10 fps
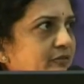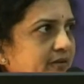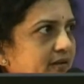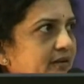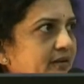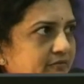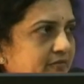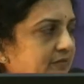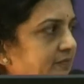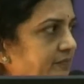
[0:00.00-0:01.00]
We
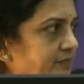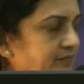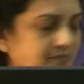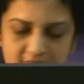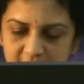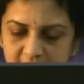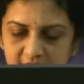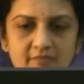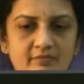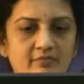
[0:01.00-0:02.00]
said strictly 10
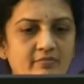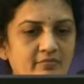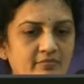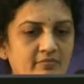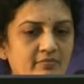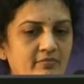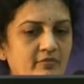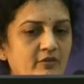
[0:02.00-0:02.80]
minutes is 10 minutes.